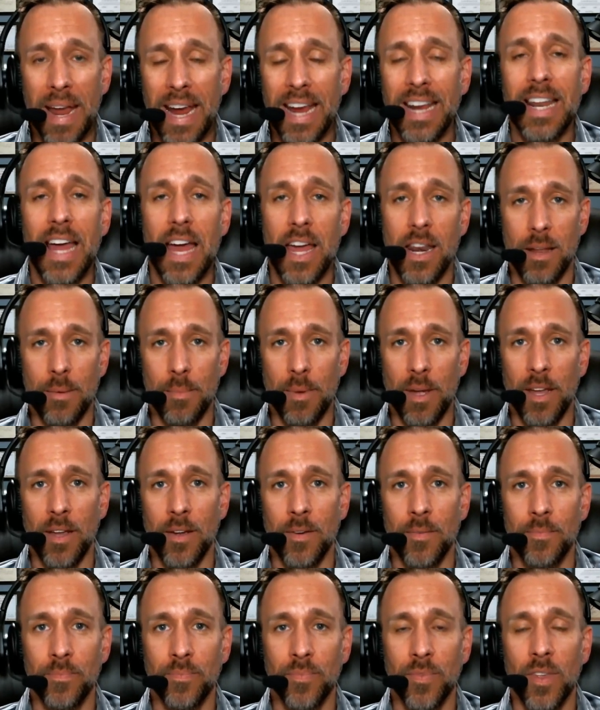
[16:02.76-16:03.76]
main
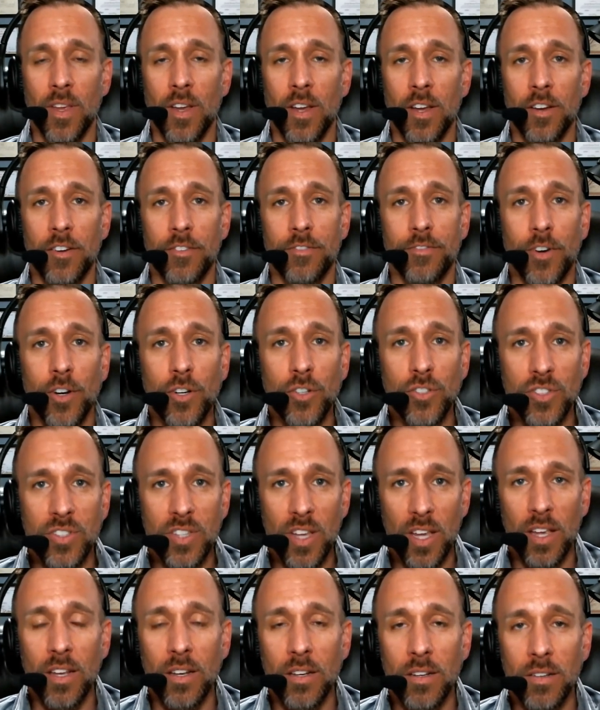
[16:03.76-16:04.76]
enemy.
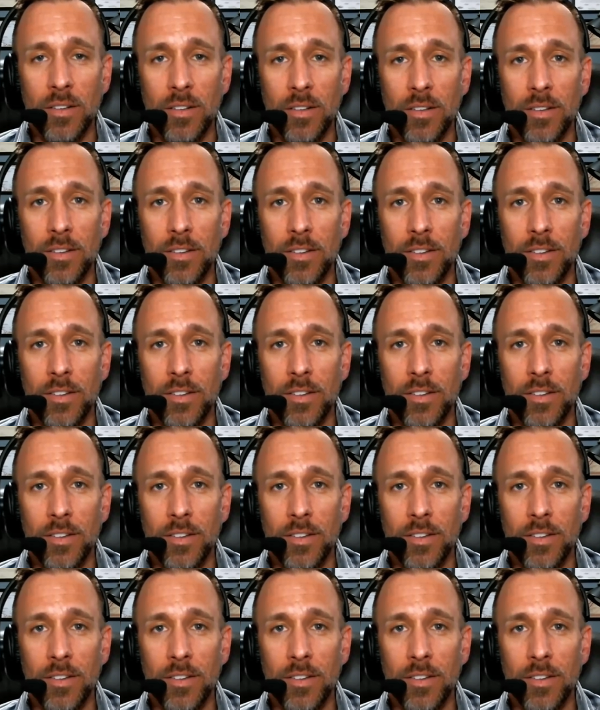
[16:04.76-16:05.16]
First sin,